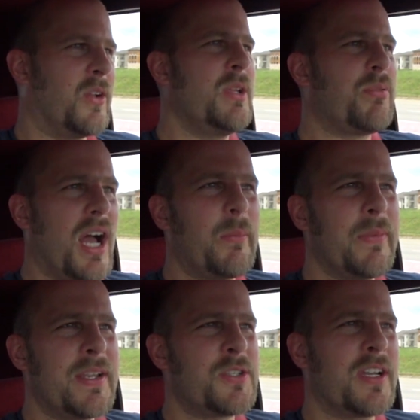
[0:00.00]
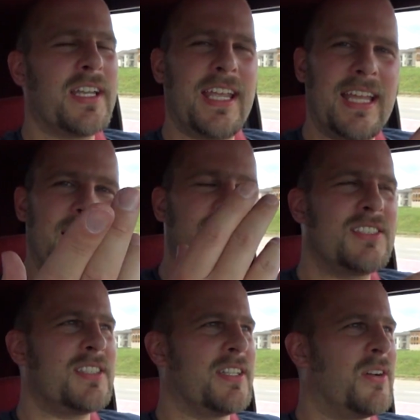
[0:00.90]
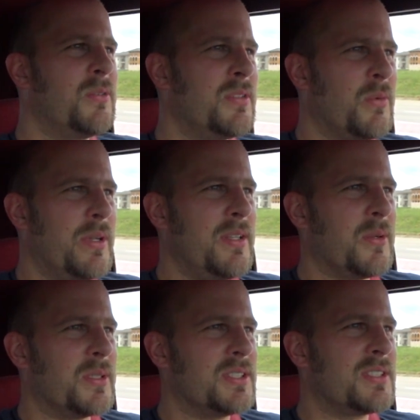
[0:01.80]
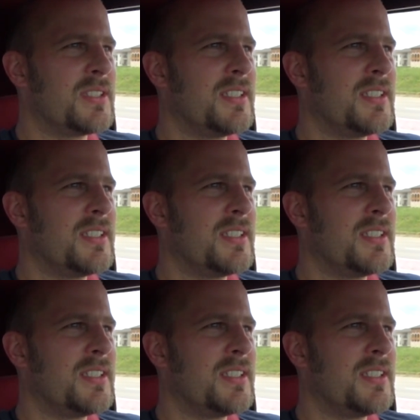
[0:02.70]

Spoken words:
The only problem that you're going to get is, you know, the wind noise.